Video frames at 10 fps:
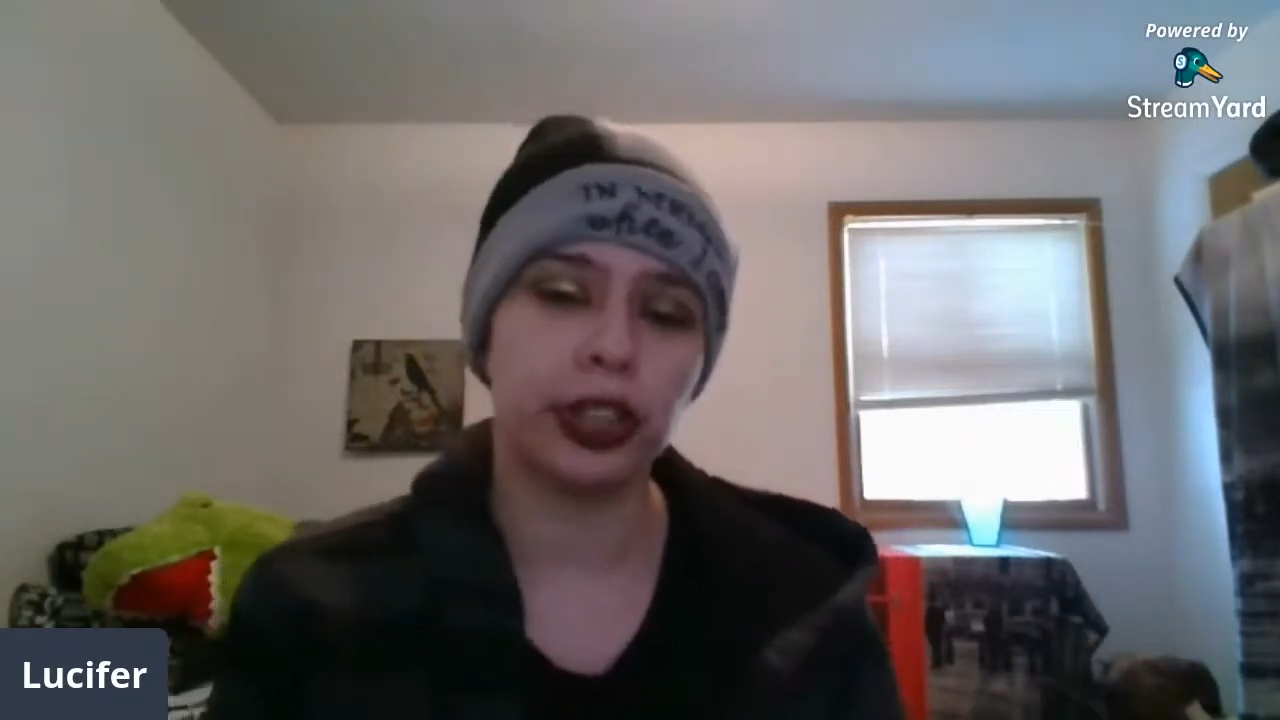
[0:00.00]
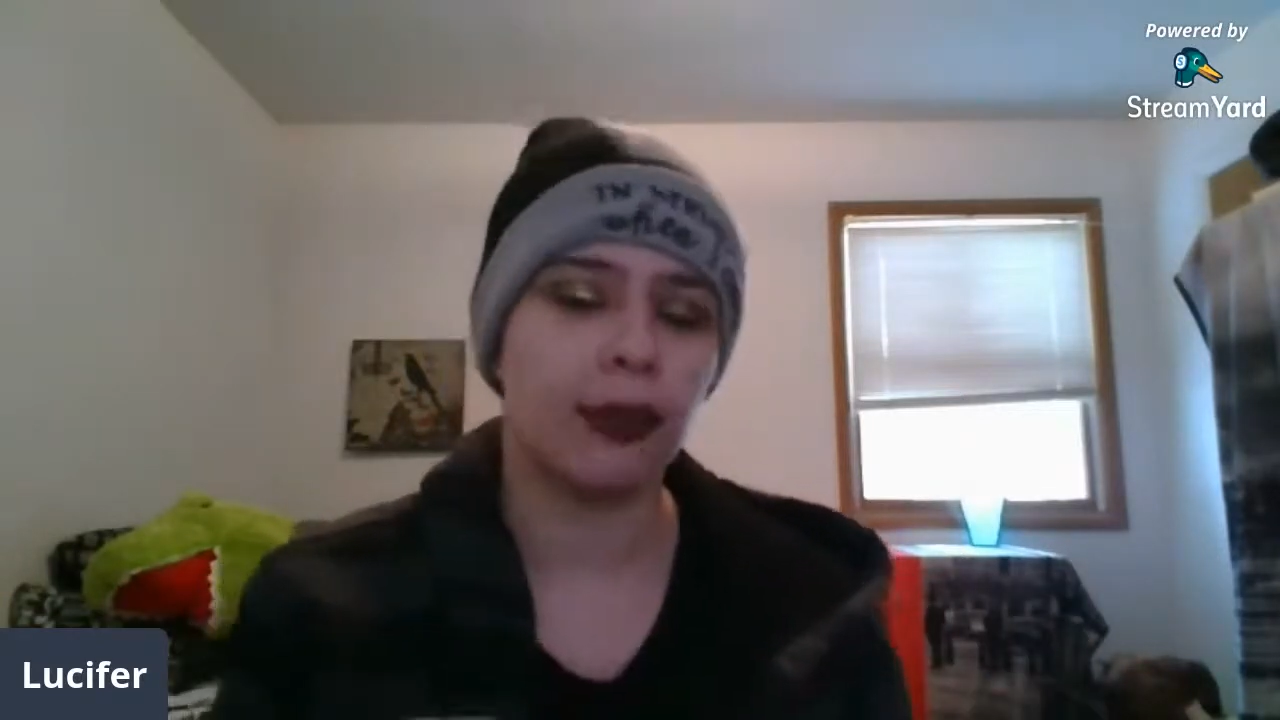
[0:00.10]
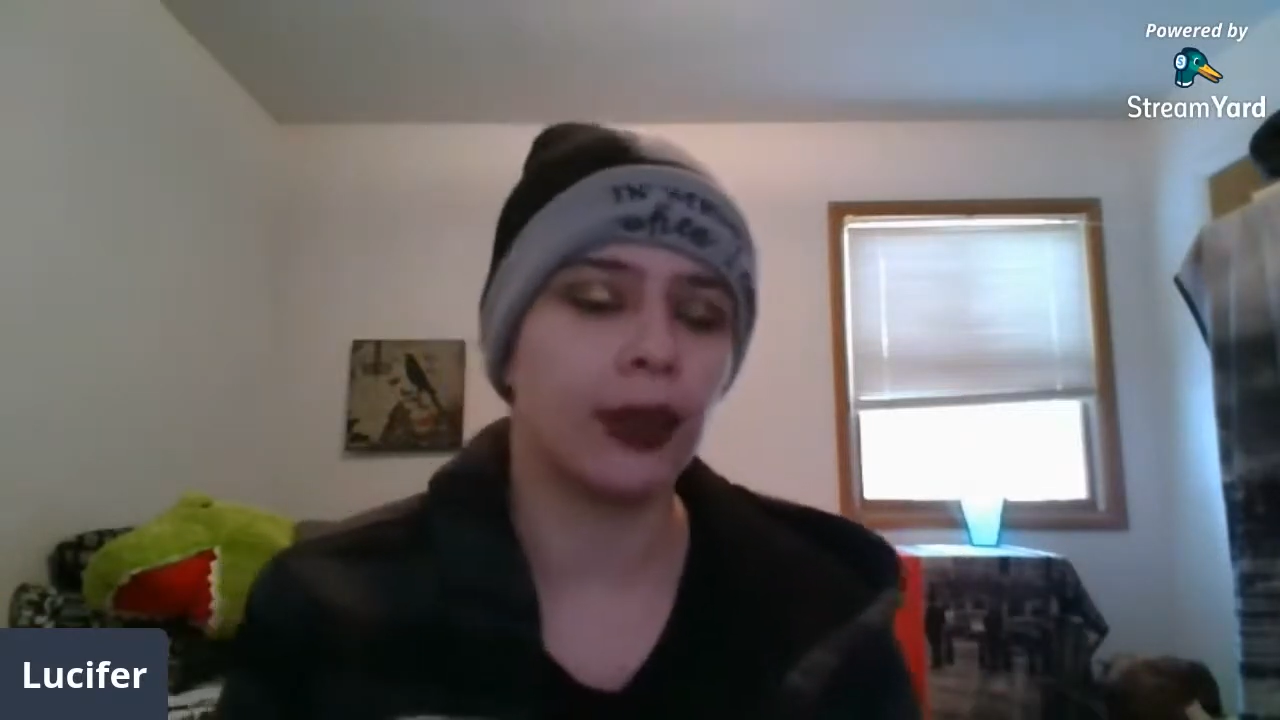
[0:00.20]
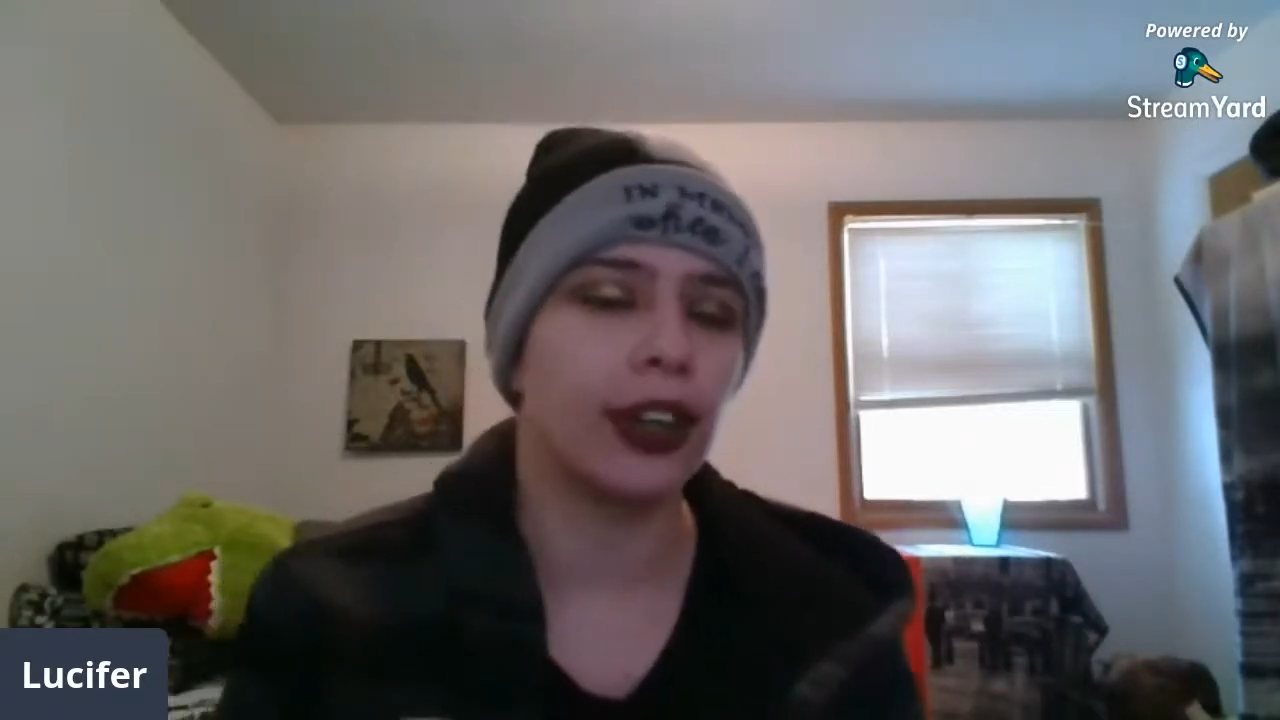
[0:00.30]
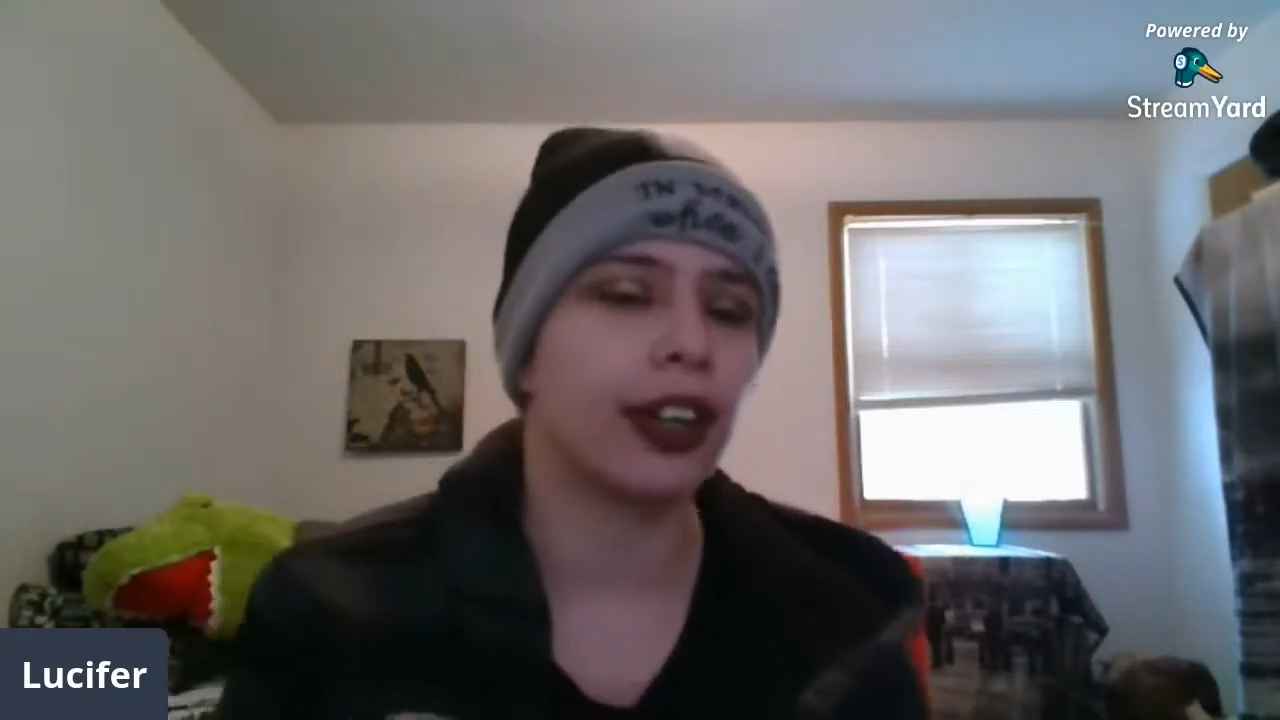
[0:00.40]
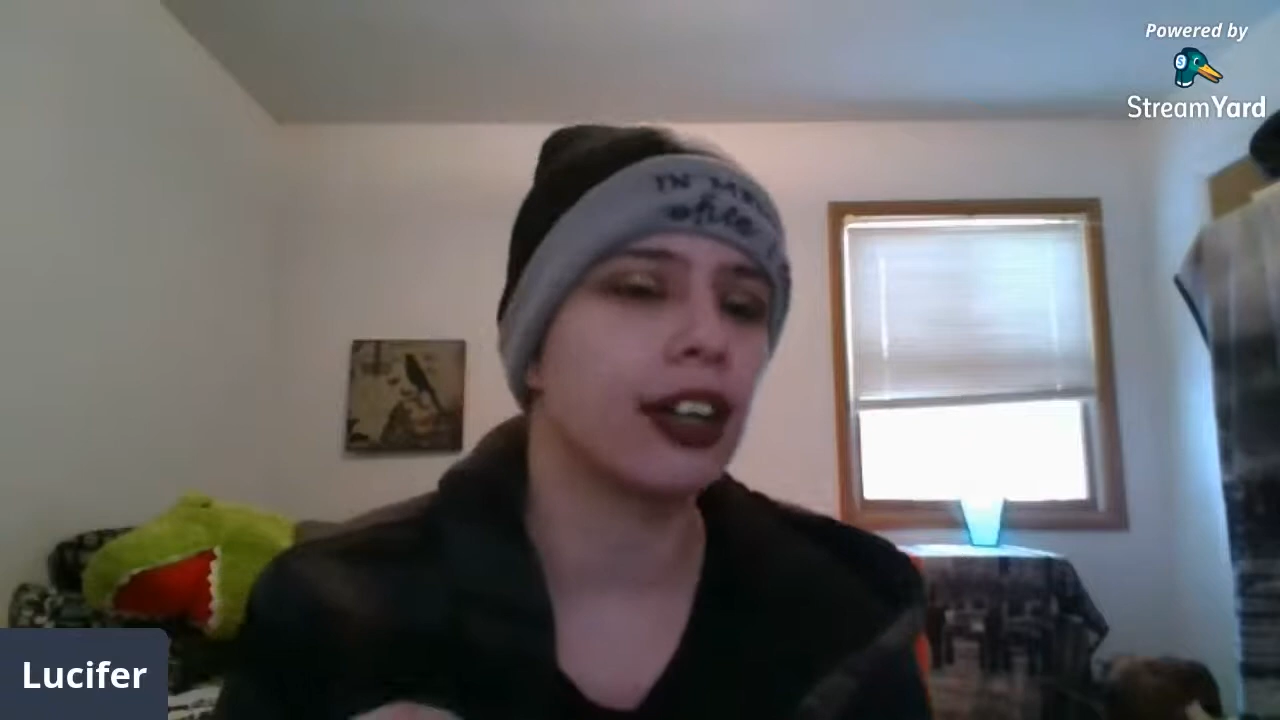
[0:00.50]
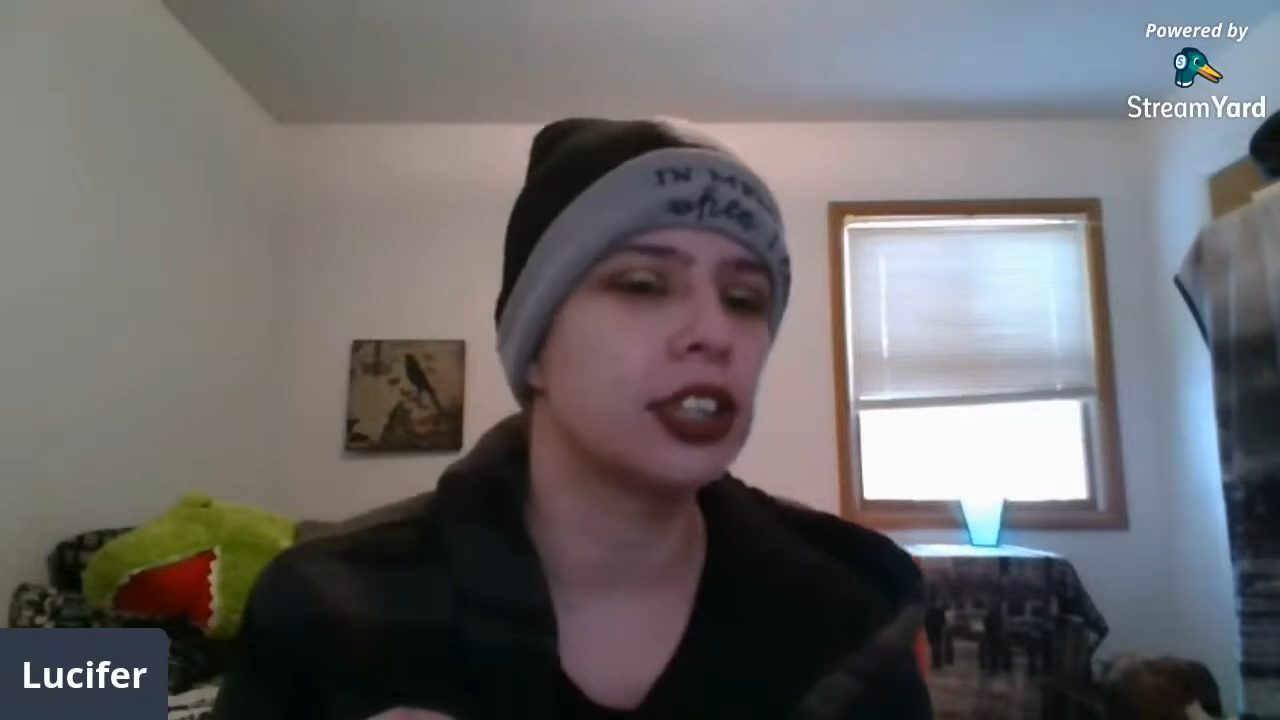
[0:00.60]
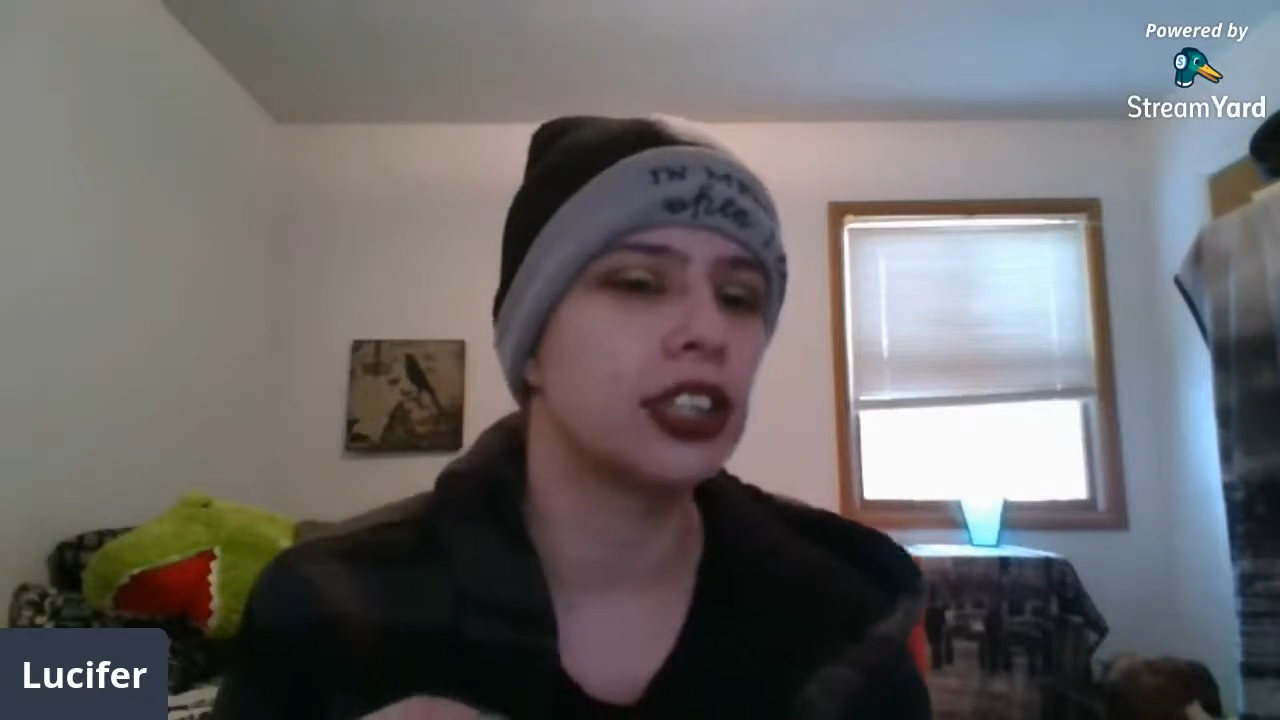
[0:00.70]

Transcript: Network